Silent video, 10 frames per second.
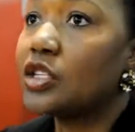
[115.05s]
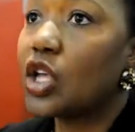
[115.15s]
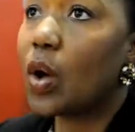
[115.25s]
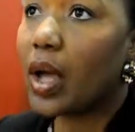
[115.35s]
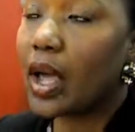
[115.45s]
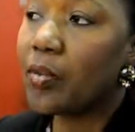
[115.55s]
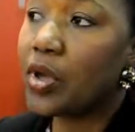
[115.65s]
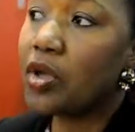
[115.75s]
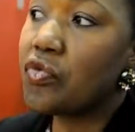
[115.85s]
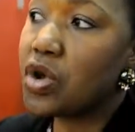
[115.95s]
So our
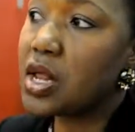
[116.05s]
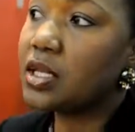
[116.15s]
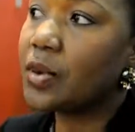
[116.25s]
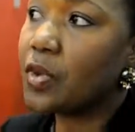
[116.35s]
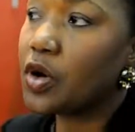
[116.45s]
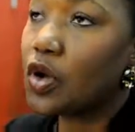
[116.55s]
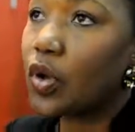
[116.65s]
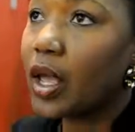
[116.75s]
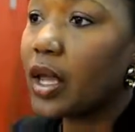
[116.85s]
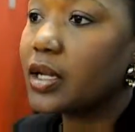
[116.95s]
campaign really is about
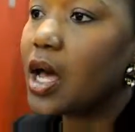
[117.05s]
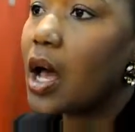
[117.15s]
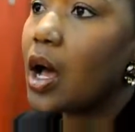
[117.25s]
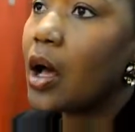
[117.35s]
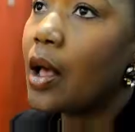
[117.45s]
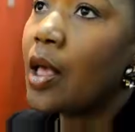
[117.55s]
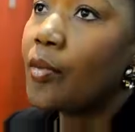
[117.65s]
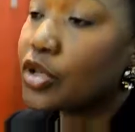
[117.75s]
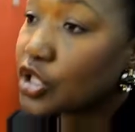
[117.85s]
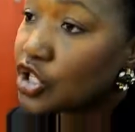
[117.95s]
looking at our
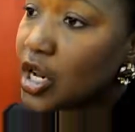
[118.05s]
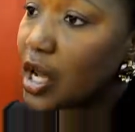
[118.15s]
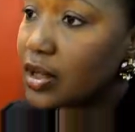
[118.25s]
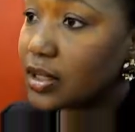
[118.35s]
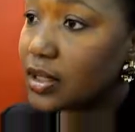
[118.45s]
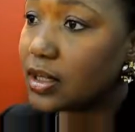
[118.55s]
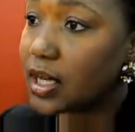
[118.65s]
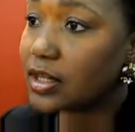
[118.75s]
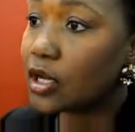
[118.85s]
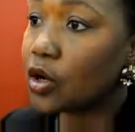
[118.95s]
positioning our
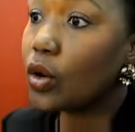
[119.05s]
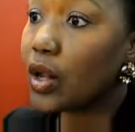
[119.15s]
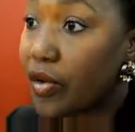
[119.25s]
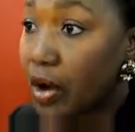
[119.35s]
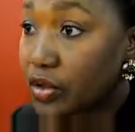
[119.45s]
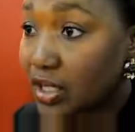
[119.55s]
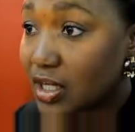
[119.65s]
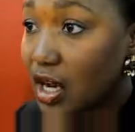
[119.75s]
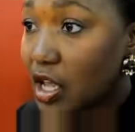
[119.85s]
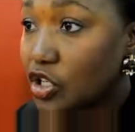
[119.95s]
city as an all-year-round
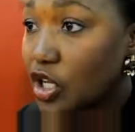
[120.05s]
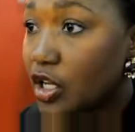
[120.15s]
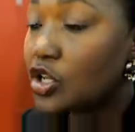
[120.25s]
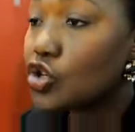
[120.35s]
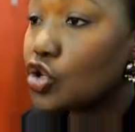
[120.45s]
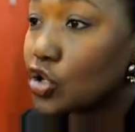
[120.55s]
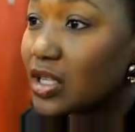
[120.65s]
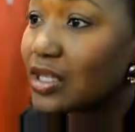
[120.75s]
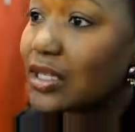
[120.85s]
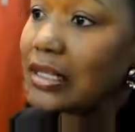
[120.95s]
destination,
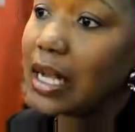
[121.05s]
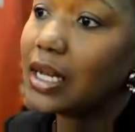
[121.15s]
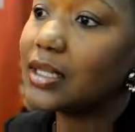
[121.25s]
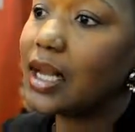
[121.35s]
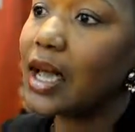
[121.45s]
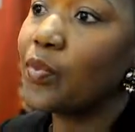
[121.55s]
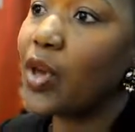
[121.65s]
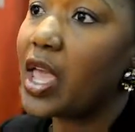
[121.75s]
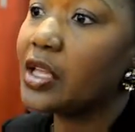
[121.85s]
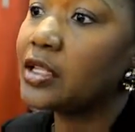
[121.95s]
introducing seasonality
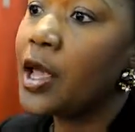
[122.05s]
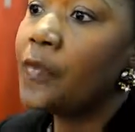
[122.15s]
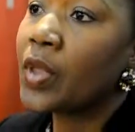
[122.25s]
campaigns